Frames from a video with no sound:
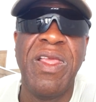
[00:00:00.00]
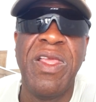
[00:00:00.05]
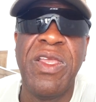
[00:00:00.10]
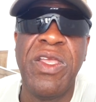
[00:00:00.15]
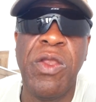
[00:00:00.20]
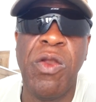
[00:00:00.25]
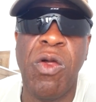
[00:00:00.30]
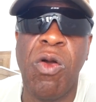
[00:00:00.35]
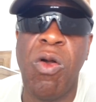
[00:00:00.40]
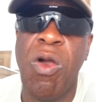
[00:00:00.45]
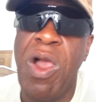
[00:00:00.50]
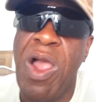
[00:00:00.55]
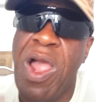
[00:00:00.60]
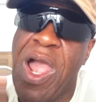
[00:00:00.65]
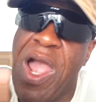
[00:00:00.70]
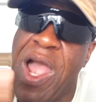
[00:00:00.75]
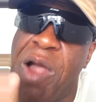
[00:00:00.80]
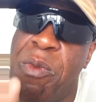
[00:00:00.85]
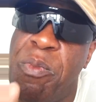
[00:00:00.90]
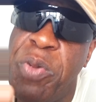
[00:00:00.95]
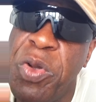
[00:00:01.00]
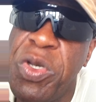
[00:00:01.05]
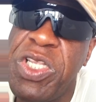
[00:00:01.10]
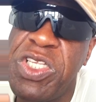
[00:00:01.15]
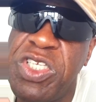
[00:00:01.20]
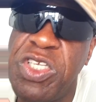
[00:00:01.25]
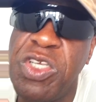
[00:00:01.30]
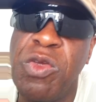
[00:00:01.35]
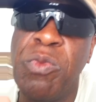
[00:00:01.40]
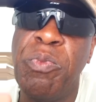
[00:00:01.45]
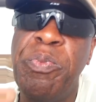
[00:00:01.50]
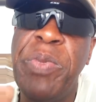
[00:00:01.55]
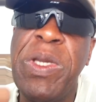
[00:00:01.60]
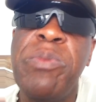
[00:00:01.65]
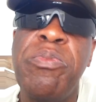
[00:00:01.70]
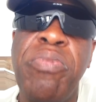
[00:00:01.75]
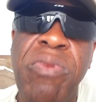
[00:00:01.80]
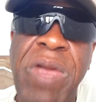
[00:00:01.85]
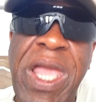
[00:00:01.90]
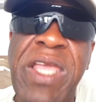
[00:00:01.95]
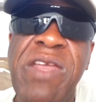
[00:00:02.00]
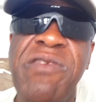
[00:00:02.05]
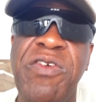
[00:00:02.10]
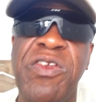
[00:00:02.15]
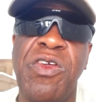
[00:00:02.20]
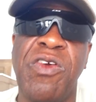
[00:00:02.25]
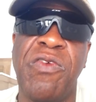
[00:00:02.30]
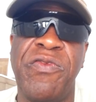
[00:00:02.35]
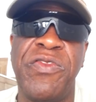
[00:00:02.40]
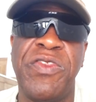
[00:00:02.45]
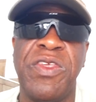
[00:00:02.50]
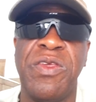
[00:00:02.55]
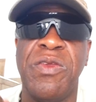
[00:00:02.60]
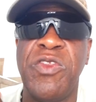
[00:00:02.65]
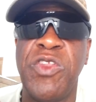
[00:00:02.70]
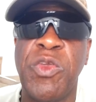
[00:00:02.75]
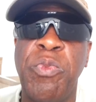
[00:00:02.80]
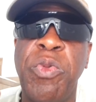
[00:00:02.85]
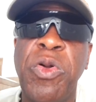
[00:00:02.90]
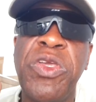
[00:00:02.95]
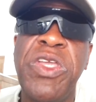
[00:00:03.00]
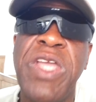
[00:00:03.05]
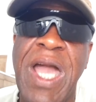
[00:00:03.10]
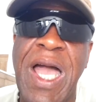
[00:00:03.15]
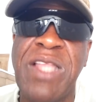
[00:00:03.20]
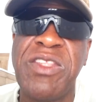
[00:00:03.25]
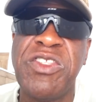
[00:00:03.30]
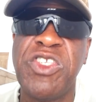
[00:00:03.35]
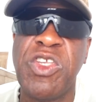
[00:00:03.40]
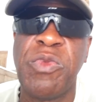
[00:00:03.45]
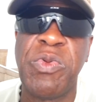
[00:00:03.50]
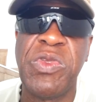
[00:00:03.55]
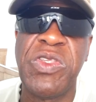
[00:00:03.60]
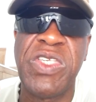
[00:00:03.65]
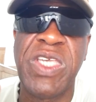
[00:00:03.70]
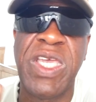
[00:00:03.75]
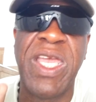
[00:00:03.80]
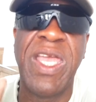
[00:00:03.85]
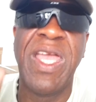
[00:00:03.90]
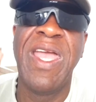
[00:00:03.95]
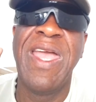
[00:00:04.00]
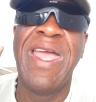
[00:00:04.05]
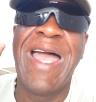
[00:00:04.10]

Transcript: You know, I'll put it to you, be brave enough to put your hands up and say,